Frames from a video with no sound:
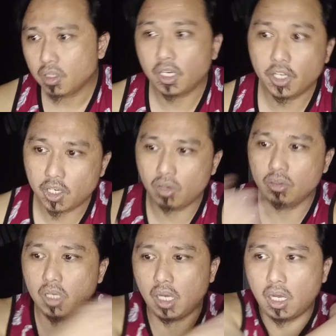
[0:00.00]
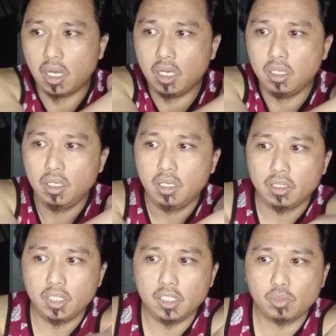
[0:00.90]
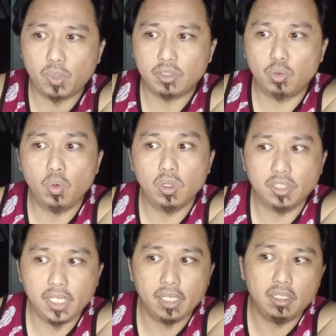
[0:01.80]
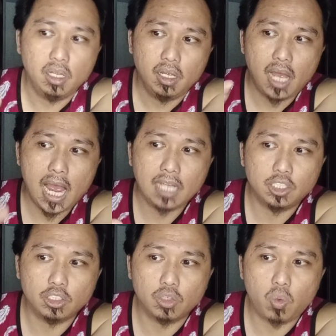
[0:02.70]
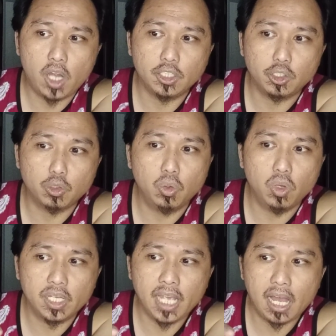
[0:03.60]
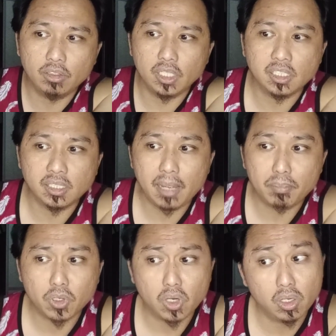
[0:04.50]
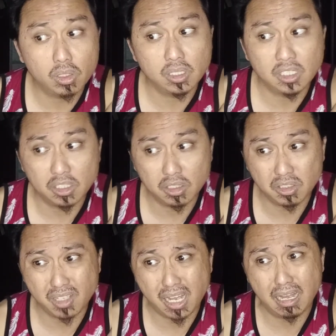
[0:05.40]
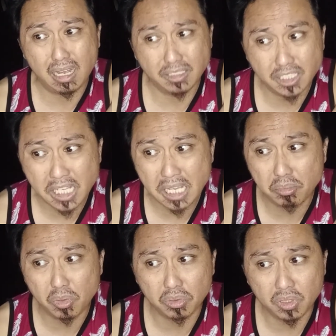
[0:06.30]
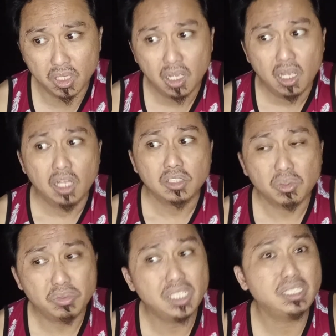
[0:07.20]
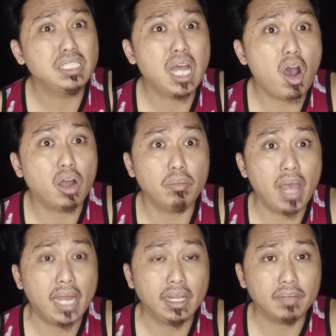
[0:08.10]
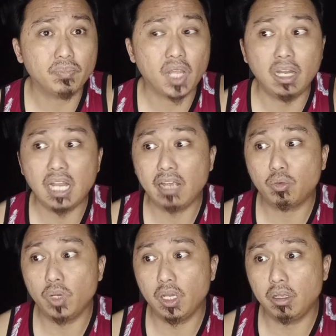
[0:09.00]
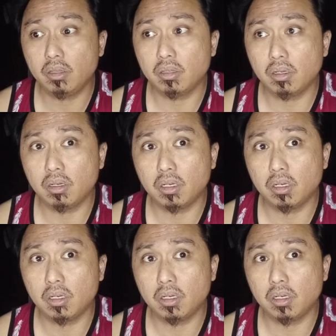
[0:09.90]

there you go. This is what Google did. Action required. Your Google account is temporarily disabled. So this is not automatic, unlike with